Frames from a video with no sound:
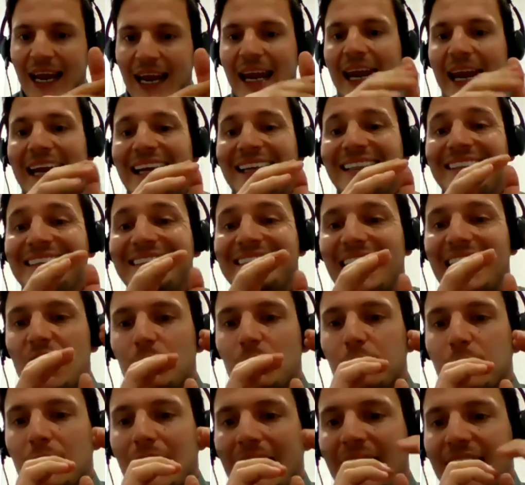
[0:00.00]
in their
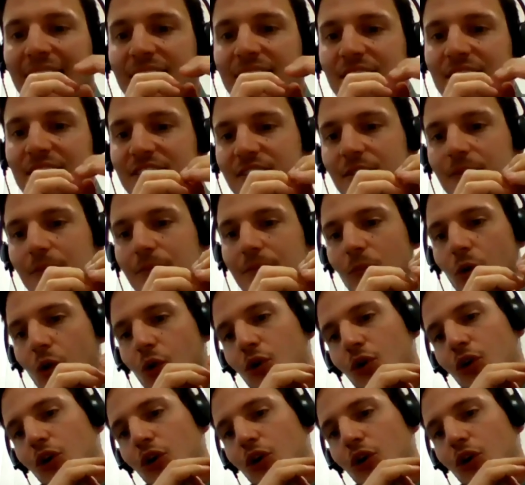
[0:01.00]
plants more